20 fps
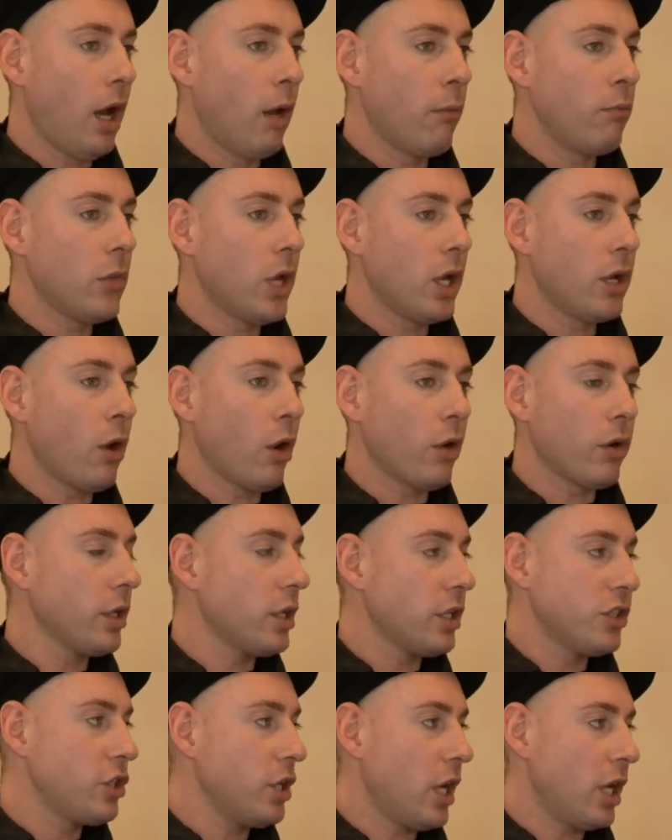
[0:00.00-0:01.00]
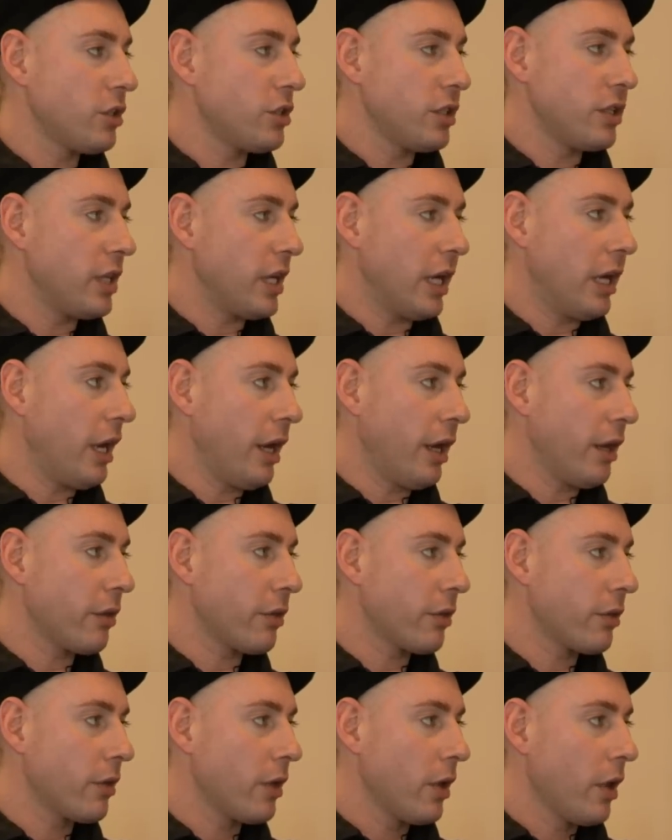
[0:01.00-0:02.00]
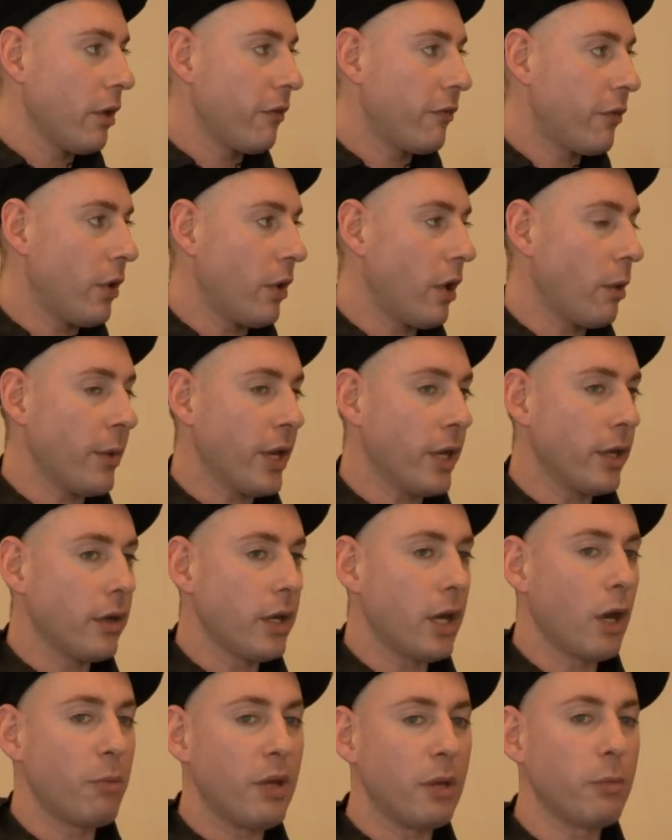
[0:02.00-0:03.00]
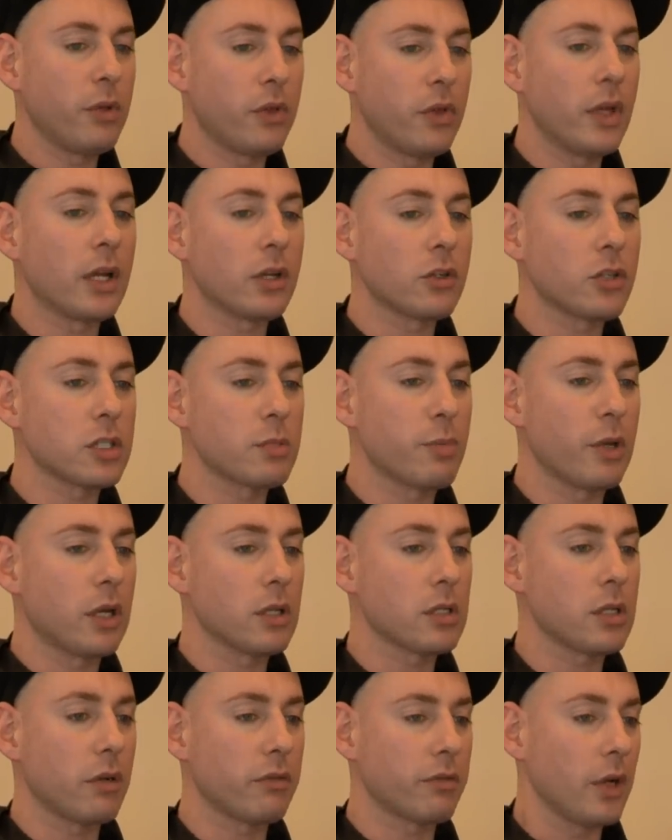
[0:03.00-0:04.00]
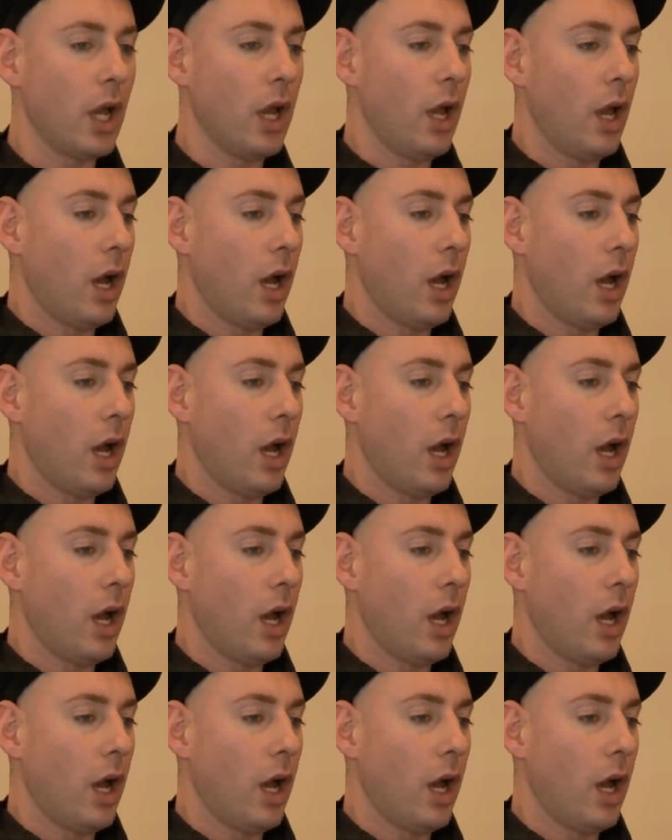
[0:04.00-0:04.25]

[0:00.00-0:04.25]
um, are not going to charge you the earth for, I mean, you know, people think just because I've,